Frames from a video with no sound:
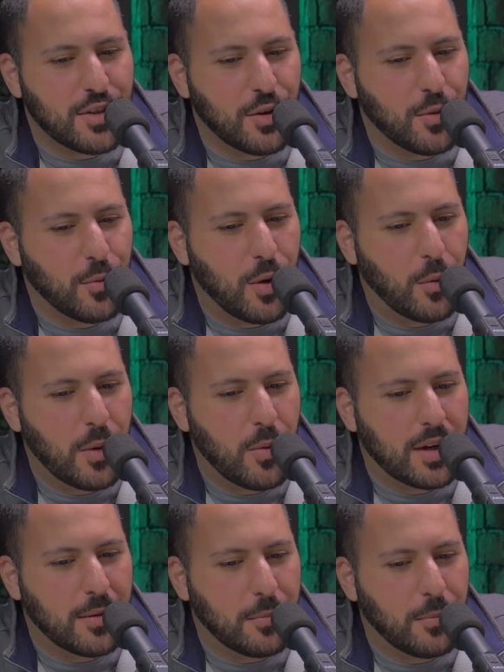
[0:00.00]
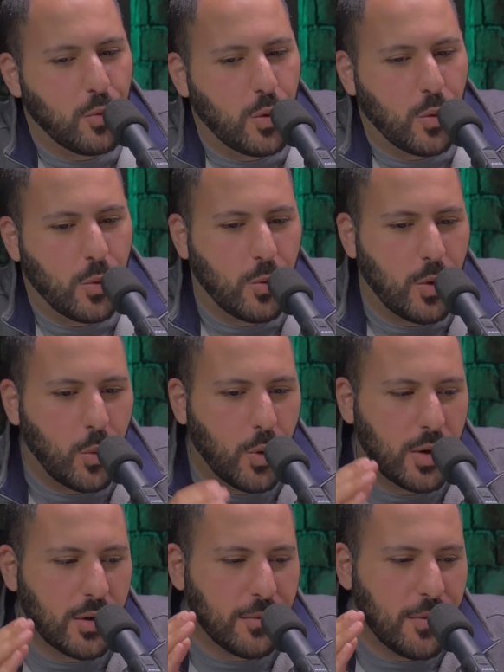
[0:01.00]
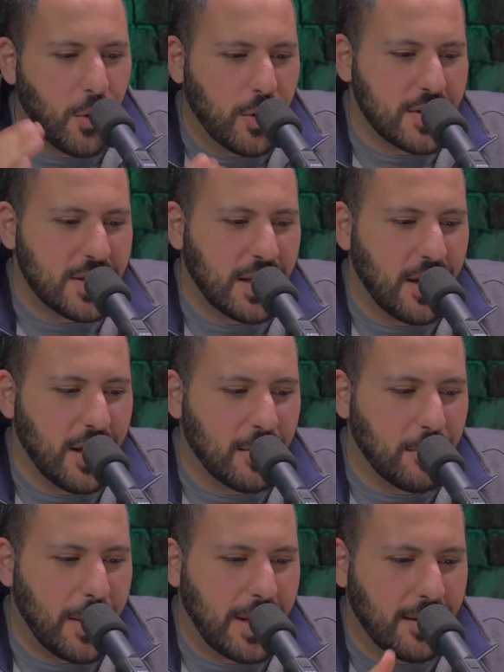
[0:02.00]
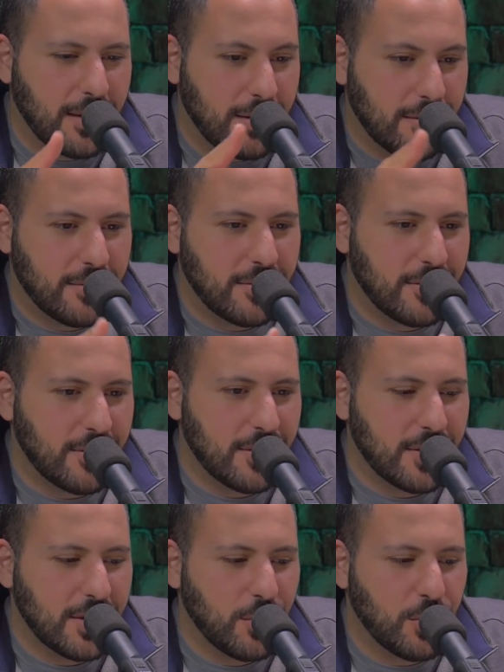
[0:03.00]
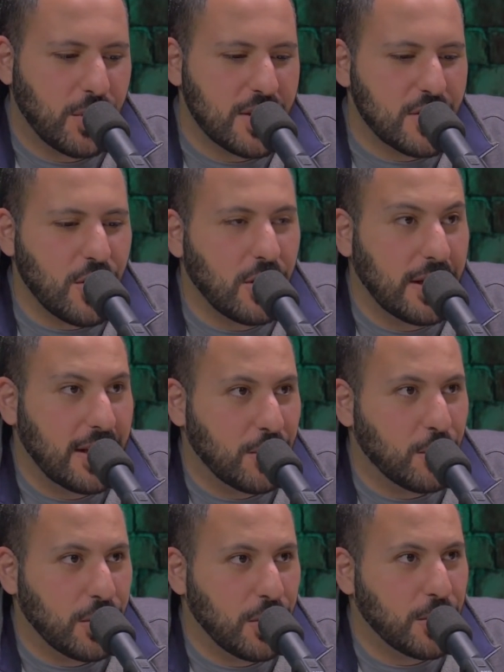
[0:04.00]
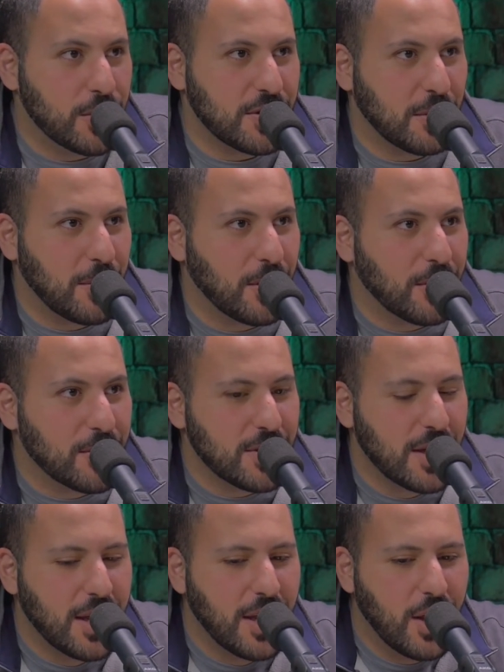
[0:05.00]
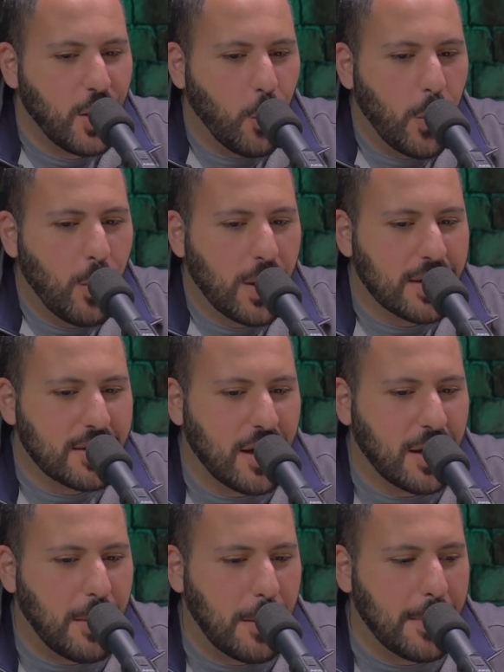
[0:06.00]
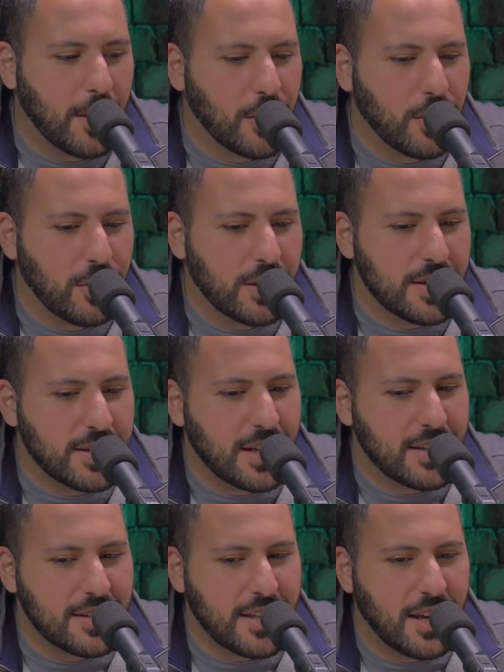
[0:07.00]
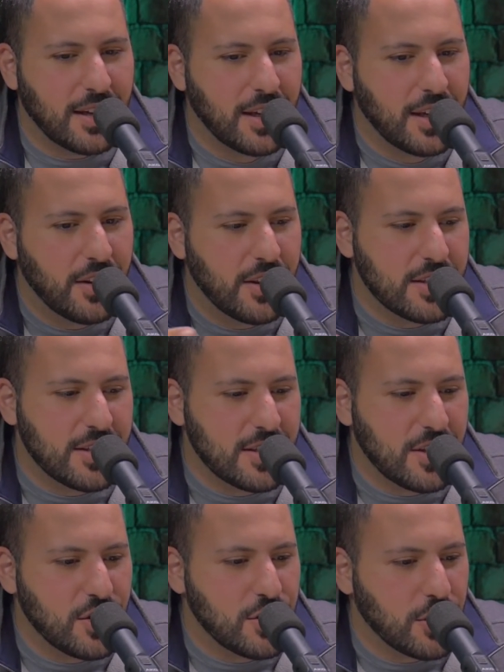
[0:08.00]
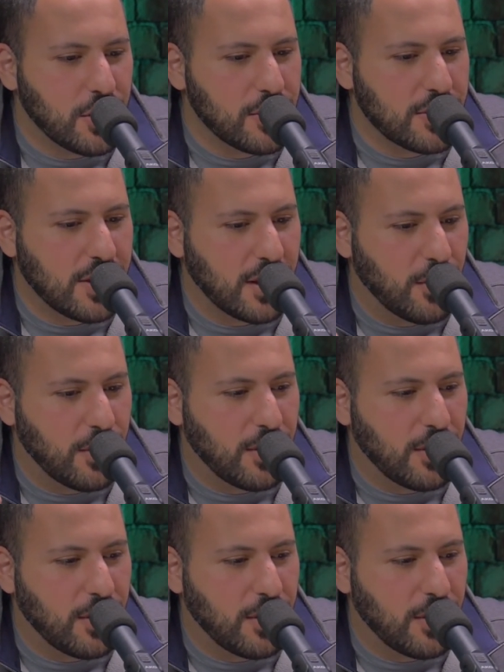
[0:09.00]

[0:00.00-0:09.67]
Yeah. So what we want to, what we're focusing on by, this is all leading toward Eucharistic miracles. We want to talk about miracle in the sense that this is the church, the